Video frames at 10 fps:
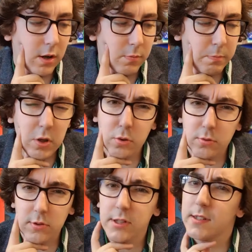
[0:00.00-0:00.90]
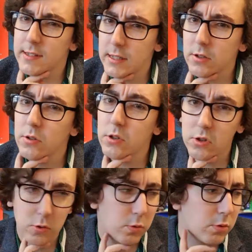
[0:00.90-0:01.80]
Mules sit on
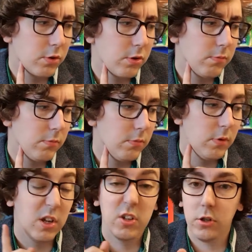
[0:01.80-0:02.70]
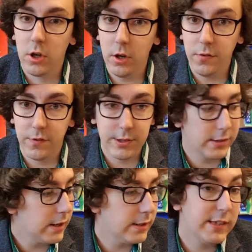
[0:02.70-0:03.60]
stools, gophers
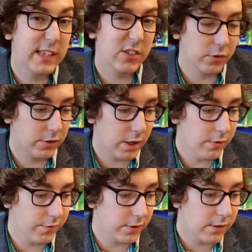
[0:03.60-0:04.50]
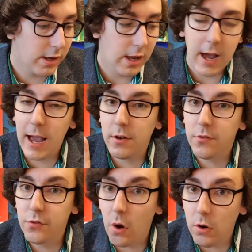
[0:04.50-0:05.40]
sit on sofas, and
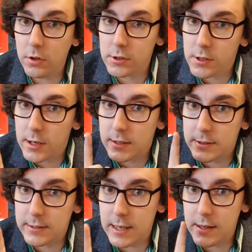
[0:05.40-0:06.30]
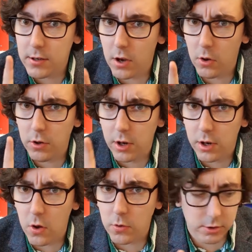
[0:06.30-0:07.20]
frogs sit on
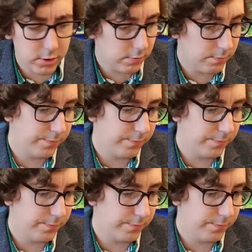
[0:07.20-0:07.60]
logs.